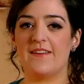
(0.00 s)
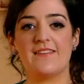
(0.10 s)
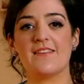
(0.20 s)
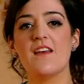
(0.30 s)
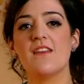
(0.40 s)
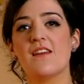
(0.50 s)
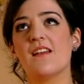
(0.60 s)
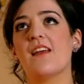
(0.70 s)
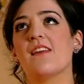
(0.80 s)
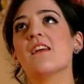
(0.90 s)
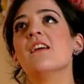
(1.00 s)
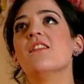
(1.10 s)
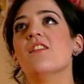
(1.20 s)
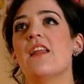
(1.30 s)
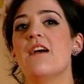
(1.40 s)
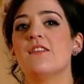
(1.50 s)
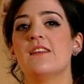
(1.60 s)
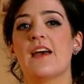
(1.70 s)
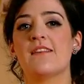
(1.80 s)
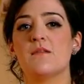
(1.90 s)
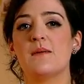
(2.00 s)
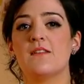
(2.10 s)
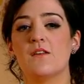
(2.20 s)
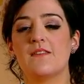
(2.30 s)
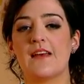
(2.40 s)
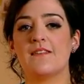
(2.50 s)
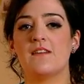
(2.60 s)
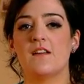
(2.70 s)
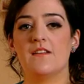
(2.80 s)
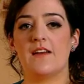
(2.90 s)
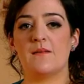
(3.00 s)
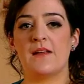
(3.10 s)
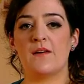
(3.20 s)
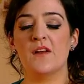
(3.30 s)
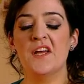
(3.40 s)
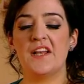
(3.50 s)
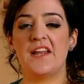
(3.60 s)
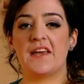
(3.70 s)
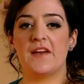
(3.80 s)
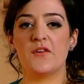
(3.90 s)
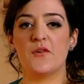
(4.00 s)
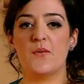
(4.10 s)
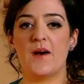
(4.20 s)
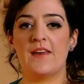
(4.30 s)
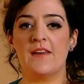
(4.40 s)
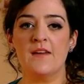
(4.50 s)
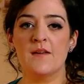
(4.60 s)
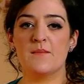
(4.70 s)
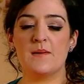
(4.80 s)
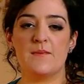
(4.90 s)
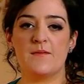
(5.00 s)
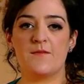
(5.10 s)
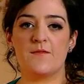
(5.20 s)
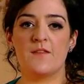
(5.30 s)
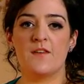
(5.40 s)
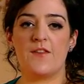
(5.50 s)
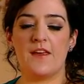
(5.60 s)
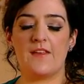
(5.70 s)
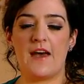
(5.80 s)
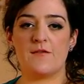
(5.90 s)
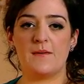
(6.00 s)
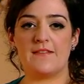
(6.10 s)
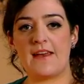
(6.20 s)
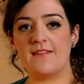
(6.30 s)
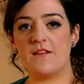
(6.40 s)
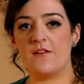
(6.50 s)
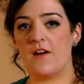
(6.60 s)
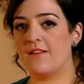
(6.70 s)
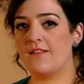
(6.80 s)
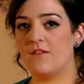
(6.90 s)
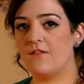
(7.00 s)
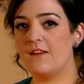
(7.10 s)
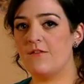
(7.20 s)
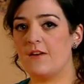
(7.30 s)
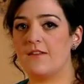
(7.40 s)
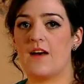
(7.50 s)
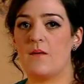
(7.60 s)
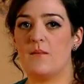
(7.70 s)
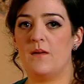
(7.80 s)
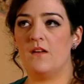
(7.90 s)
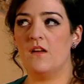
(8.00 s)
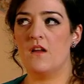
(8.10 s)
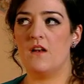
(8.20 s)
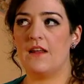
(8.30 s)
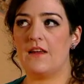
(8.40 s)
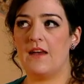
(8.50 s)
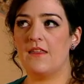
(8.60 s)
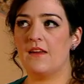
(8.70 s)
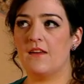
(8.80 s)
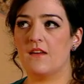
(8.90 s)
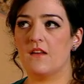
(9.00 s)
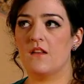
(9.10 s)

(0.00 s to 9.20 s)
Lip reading: this, that everything has to be so sexy all the time now. Like, I don't know why people think they have to be sexy if they're on TV, for example. Like, I think,